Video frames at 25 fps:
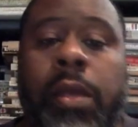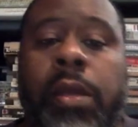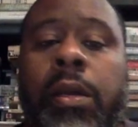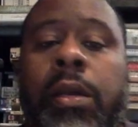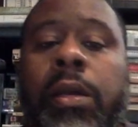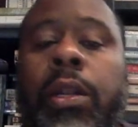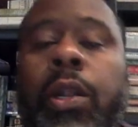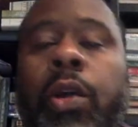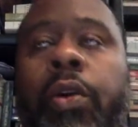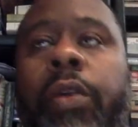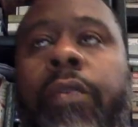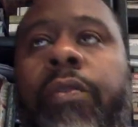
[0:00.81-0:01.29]

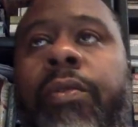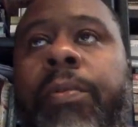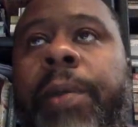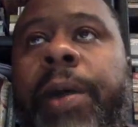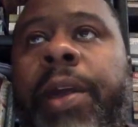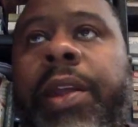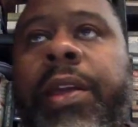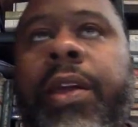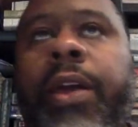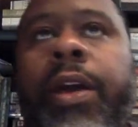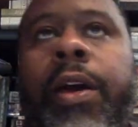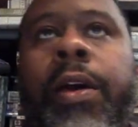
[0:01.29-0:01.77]
Hello,
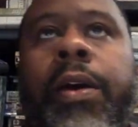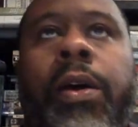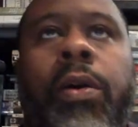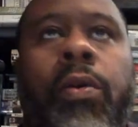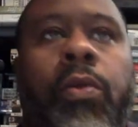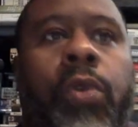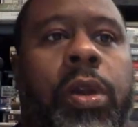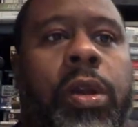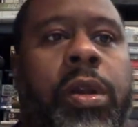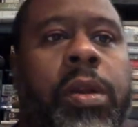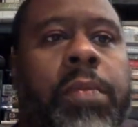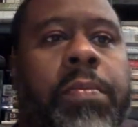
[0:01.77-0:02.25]
everybody. I
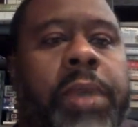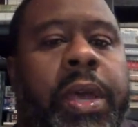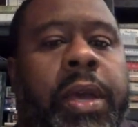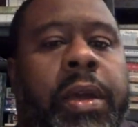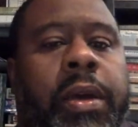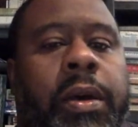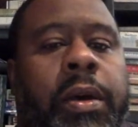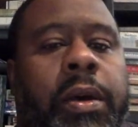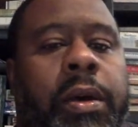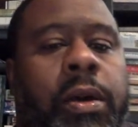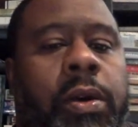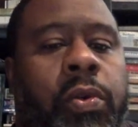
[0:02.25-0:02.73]
wanted to
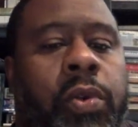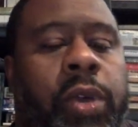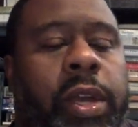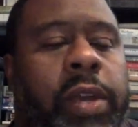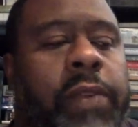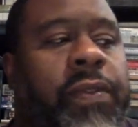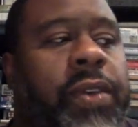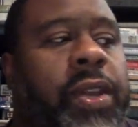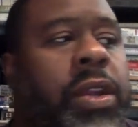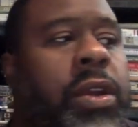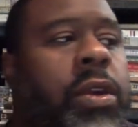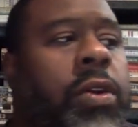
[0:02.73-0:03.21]
make a quick
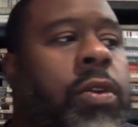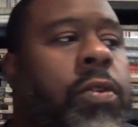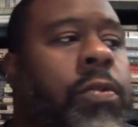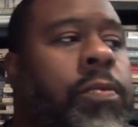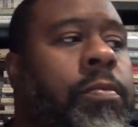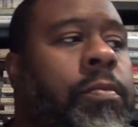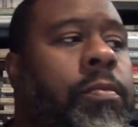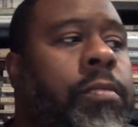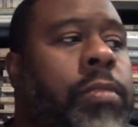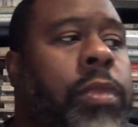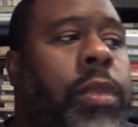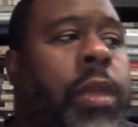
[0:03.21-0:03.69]
video
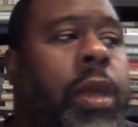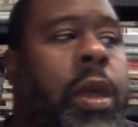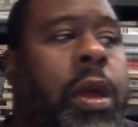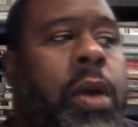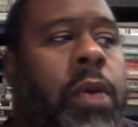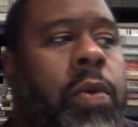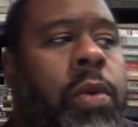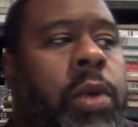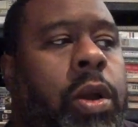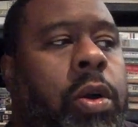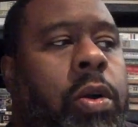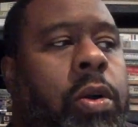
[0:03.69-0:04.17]

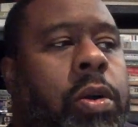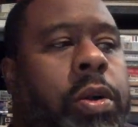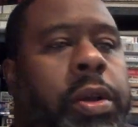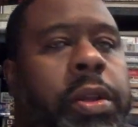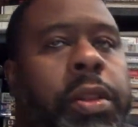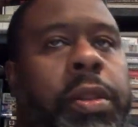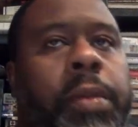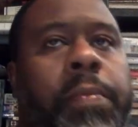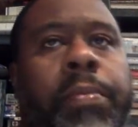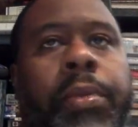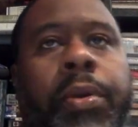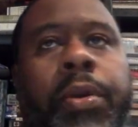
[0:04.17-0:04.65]

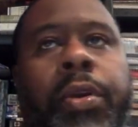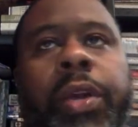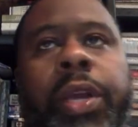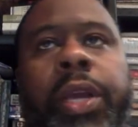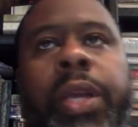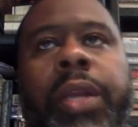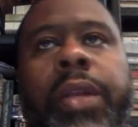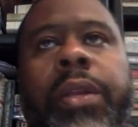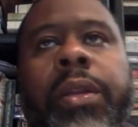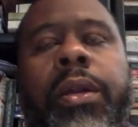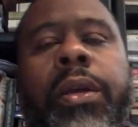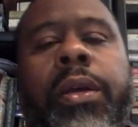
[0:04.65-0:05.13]
regarding the
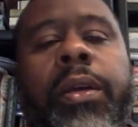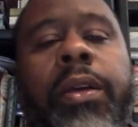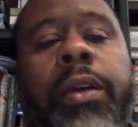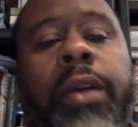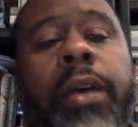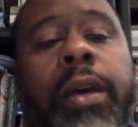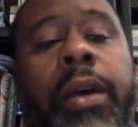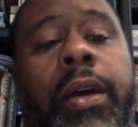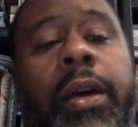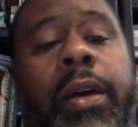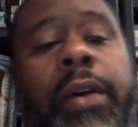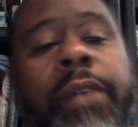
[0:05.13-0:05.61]
Berkin
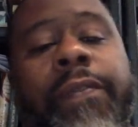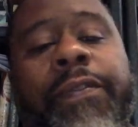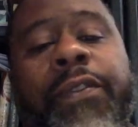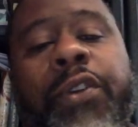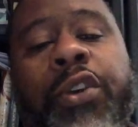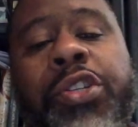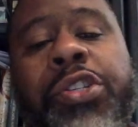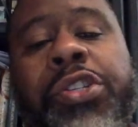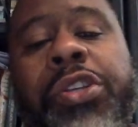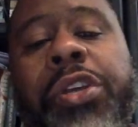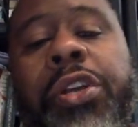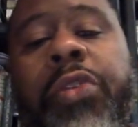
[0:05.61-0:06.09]

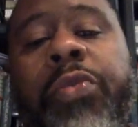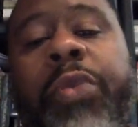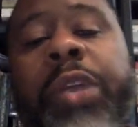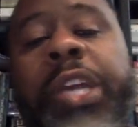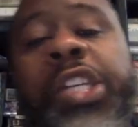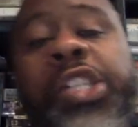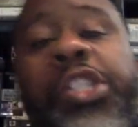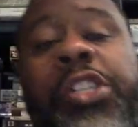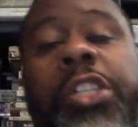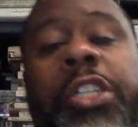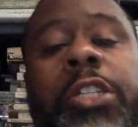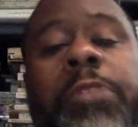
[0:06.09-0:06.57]
First
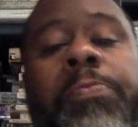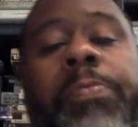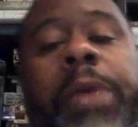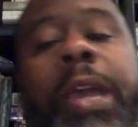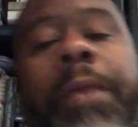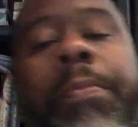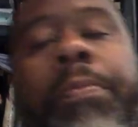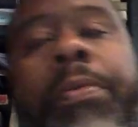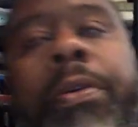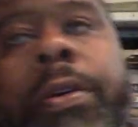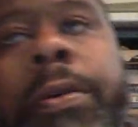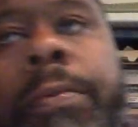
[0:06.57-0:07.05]
Generations
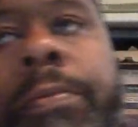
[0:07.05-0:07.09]
paper.